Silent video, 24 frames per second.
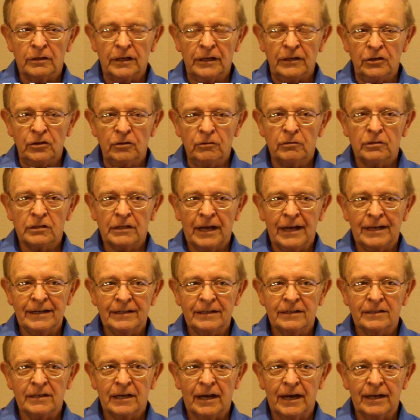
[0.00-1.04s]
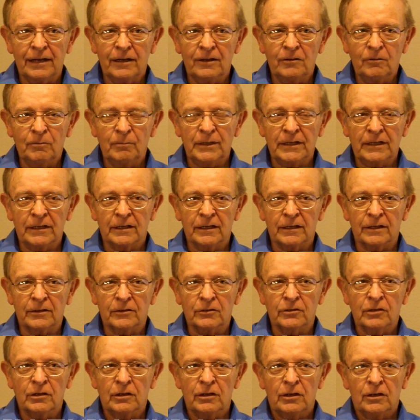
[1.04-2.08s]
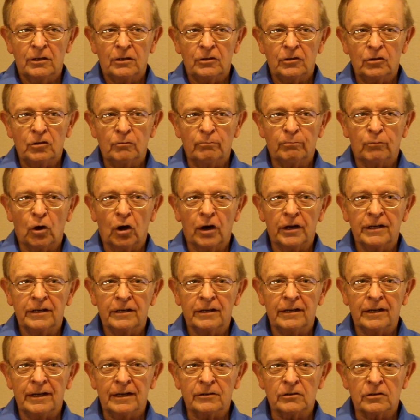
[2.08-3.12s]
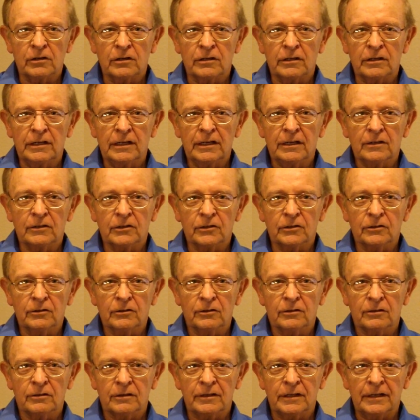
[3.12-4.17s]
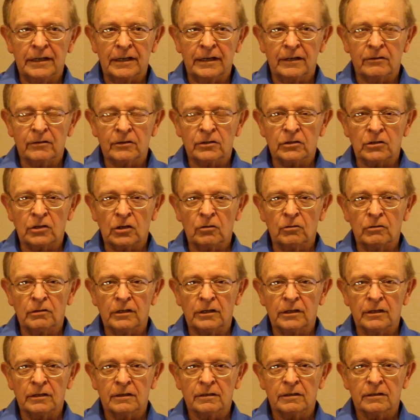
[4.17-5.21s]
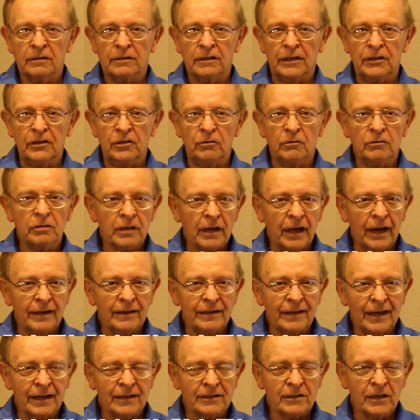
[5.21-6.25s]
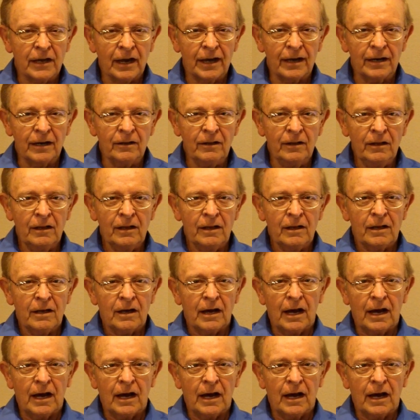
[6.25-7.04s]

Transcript: can you sign the title because you bought it as a dealer in Arizona? Can you sign that title?